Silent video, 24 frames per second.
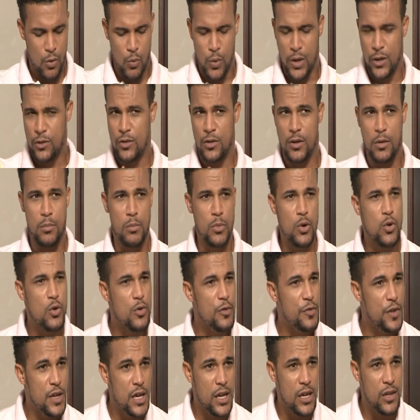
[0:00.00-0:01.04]
we went to the
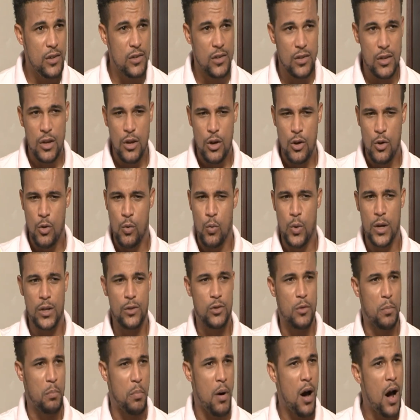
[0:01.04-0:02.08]
movies, we
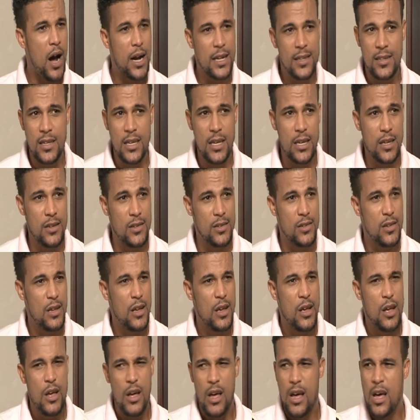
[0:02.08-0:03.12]
went to parties,
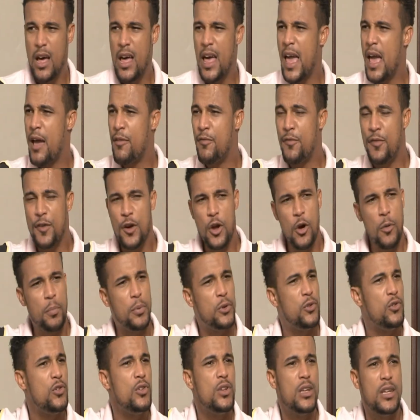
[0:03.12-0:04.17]
every
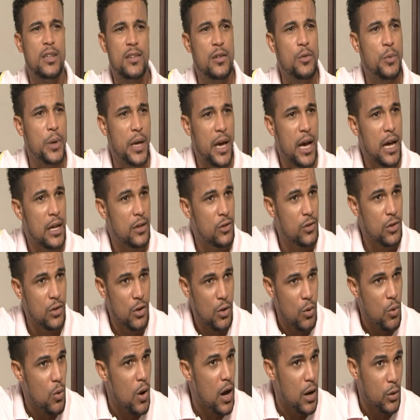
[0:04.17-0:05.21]
opportunity we had to
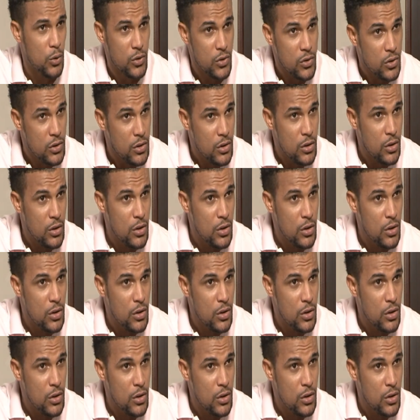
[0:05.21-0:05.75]
go out.